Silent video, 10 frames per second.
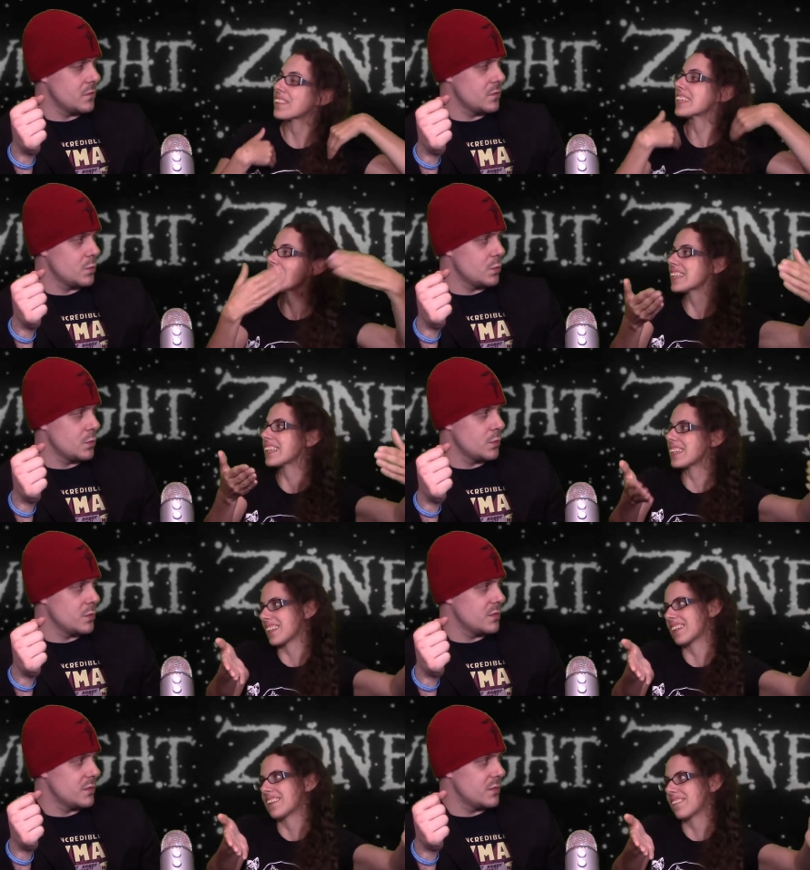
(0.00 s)
Speaker 1: sees
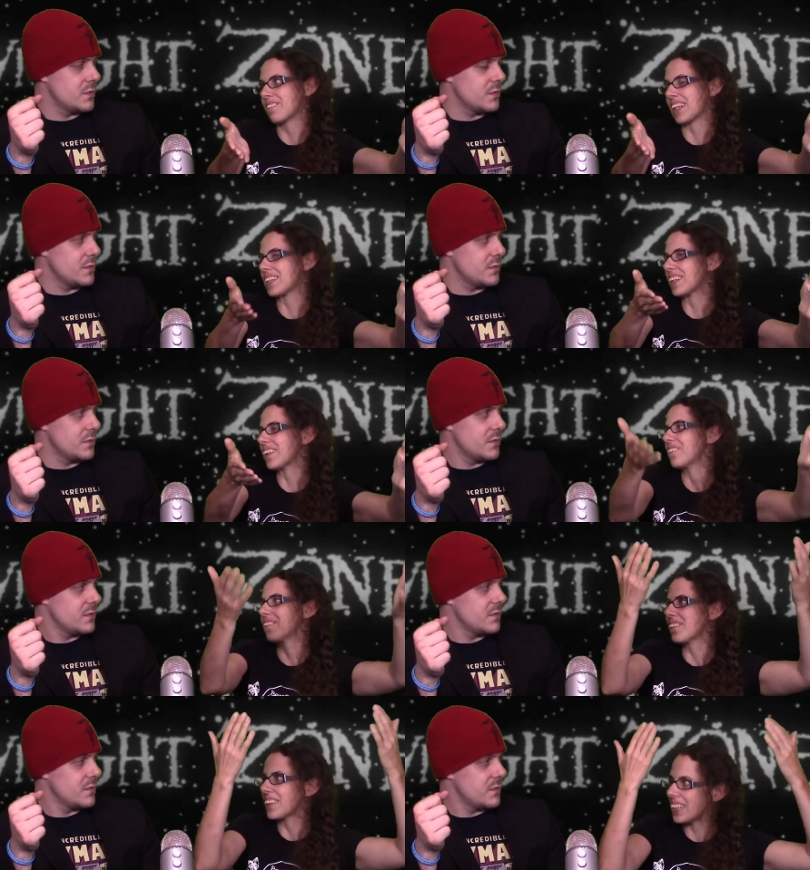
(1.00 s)
his picture,
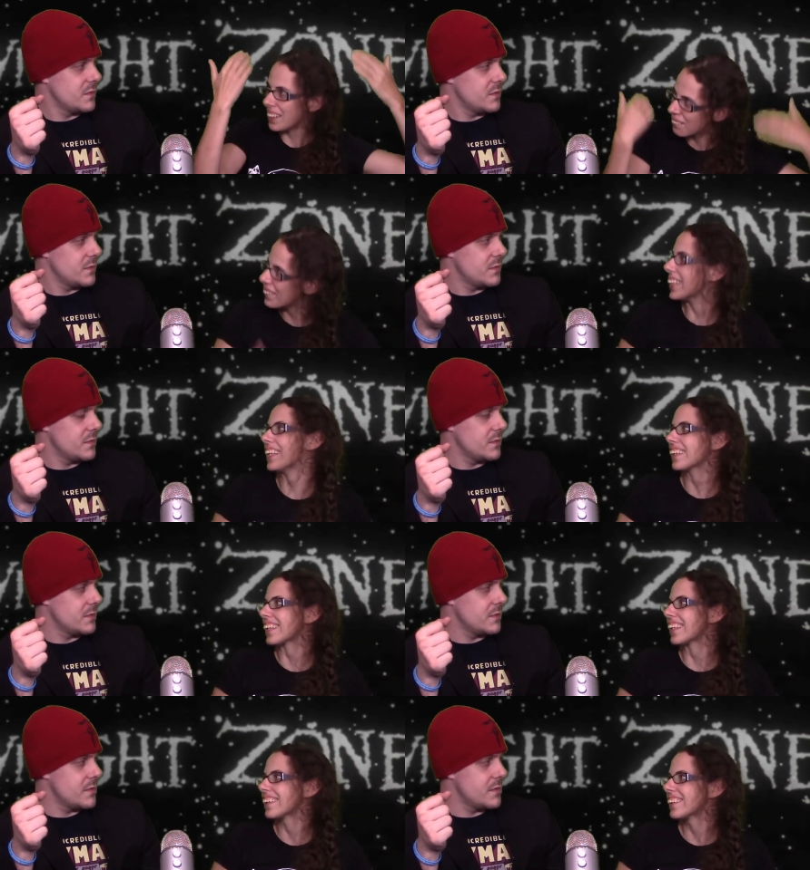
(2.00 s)
he
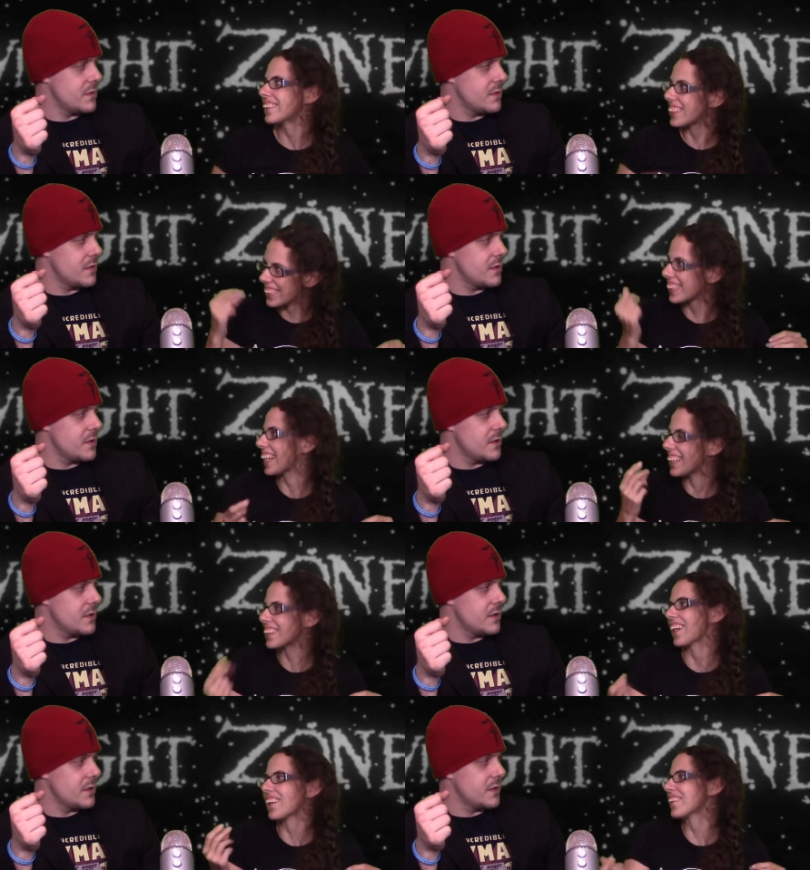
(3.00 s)
immediately just gains
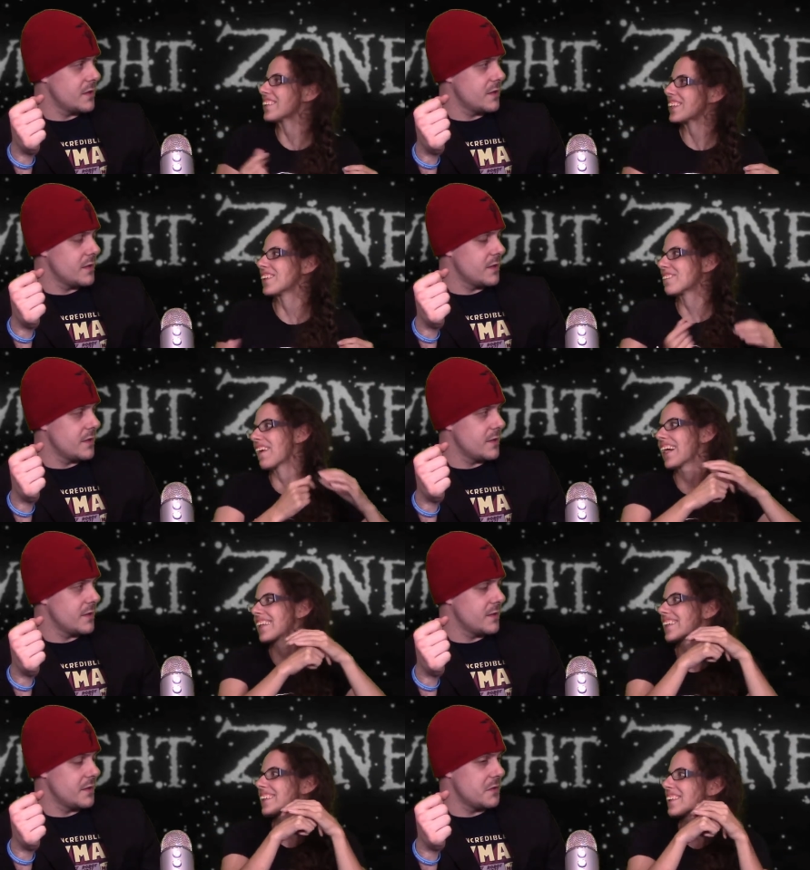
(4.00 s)
all those years back.
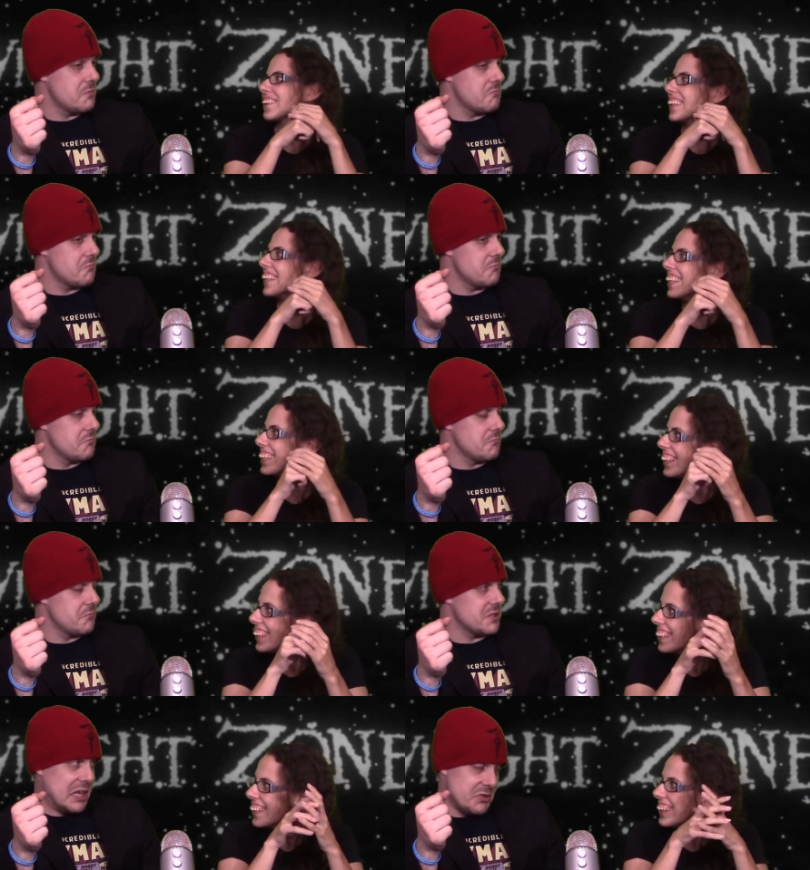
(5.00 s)
So
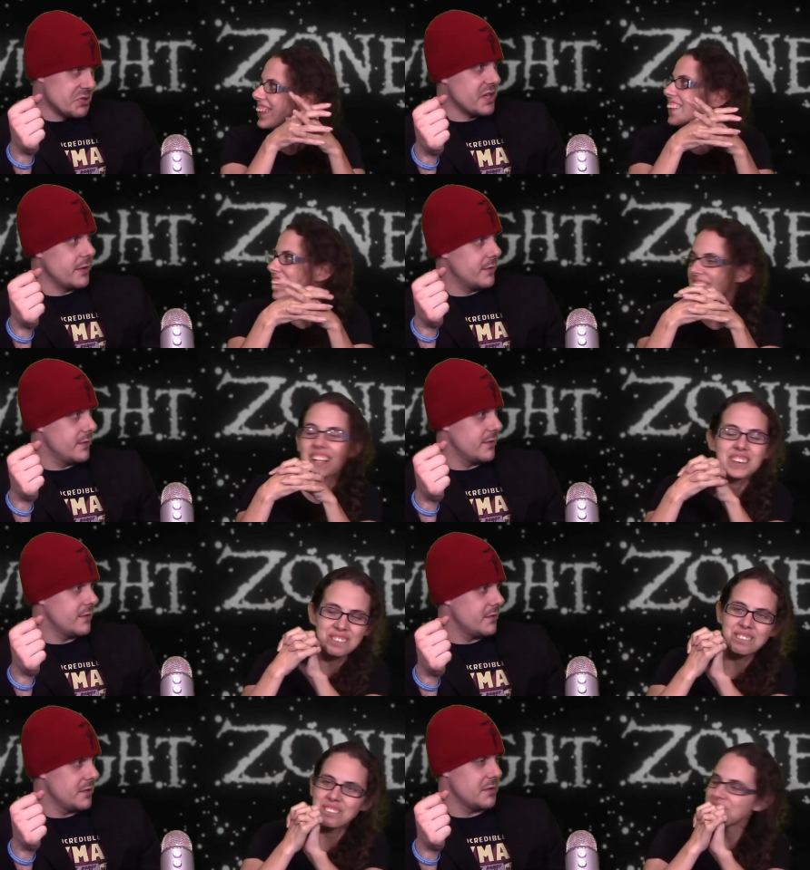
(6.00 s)
Speaker 2: interesting. Yeah.
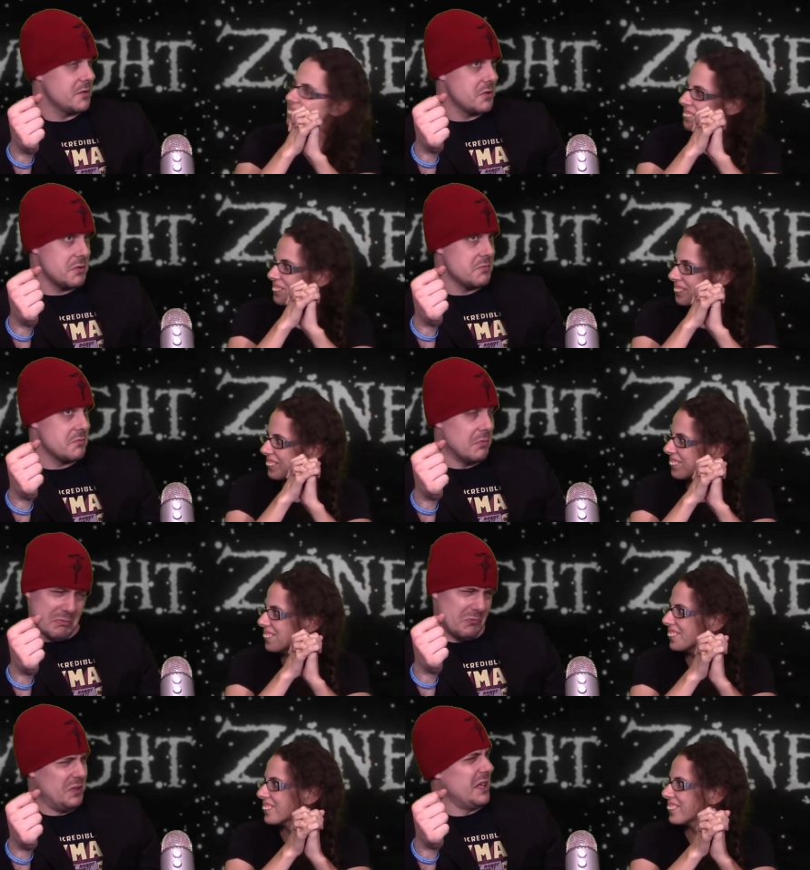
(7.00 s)

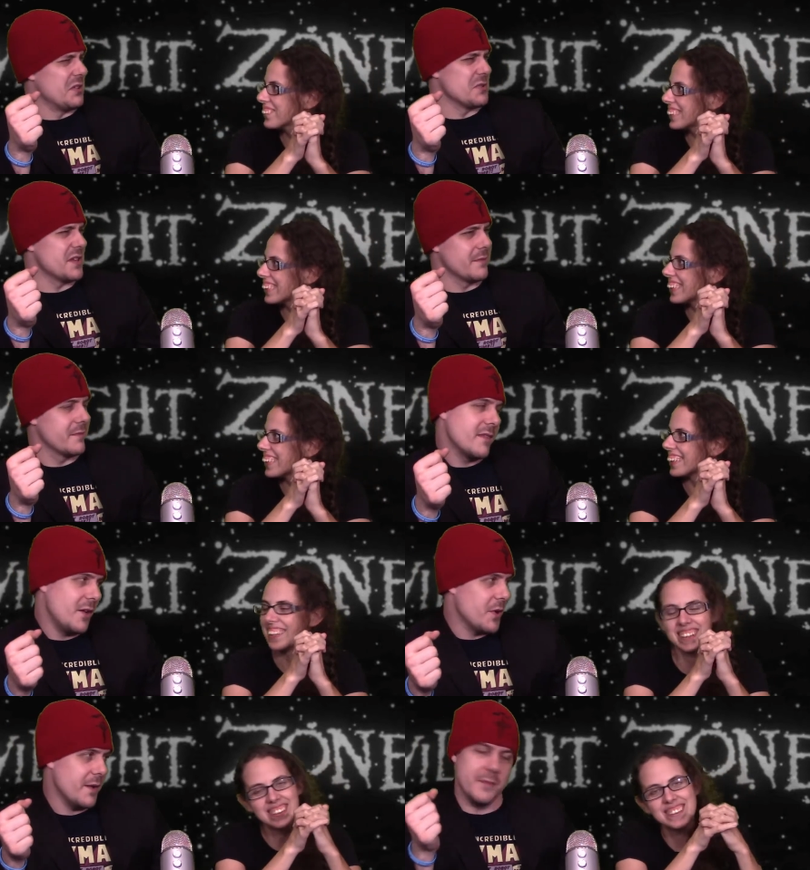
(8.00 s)
Really interesting.
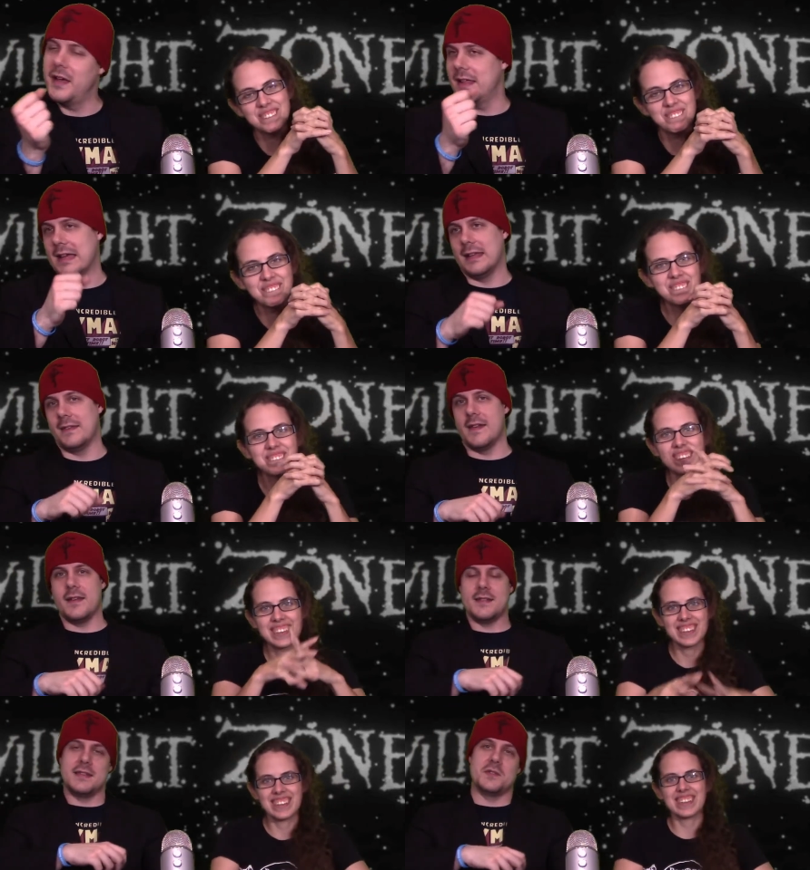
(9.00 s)
Okay, well, I like that.
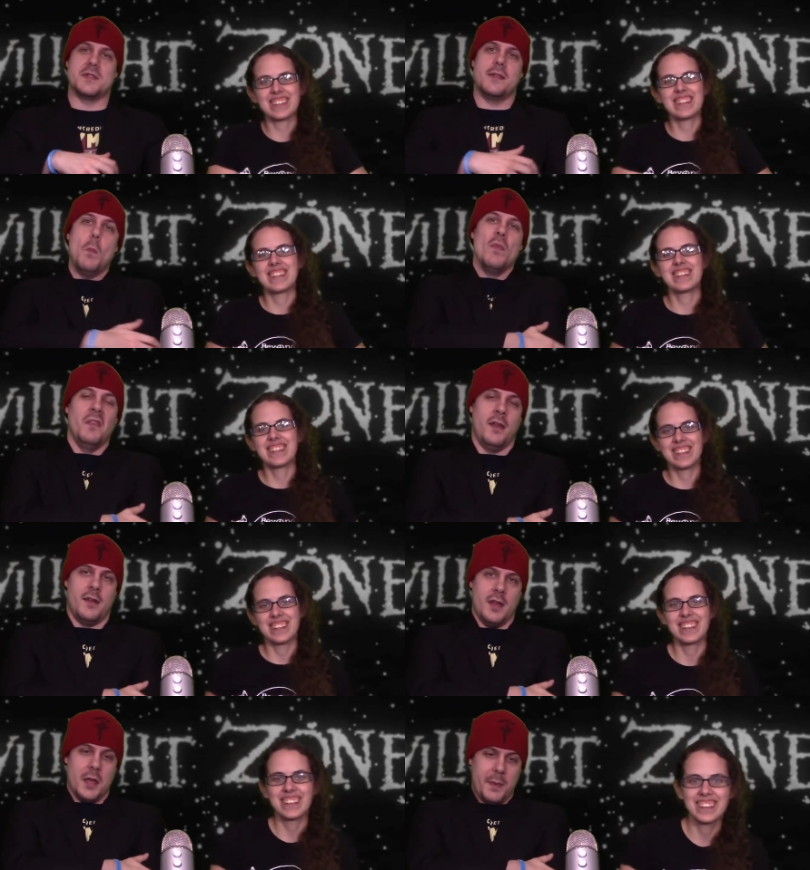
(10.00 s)
That's interesting.
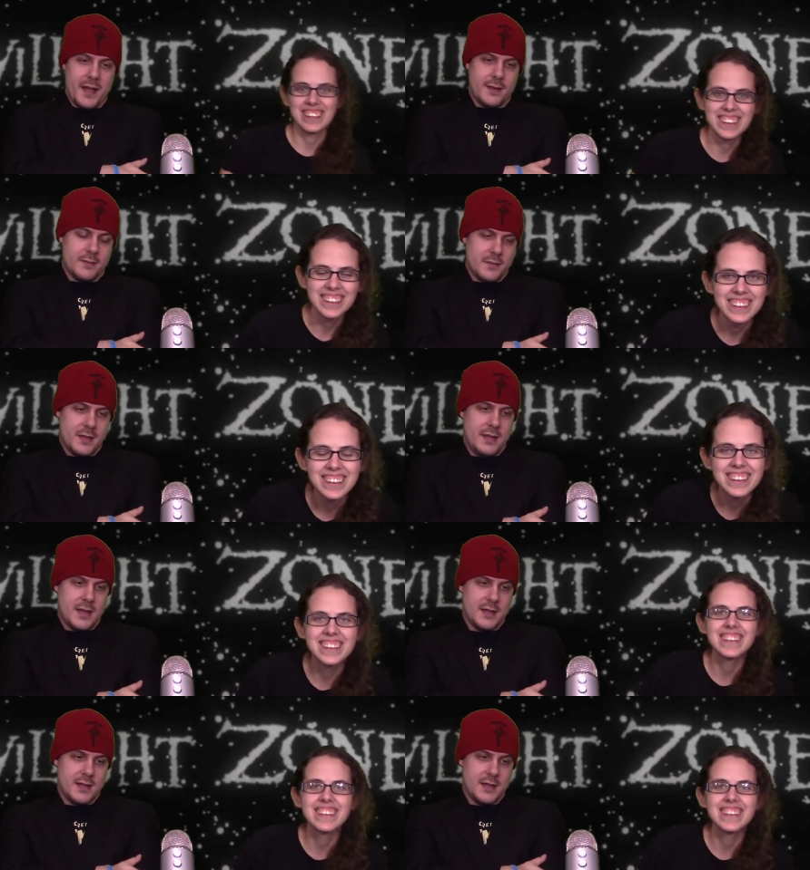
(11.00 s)
But yeah,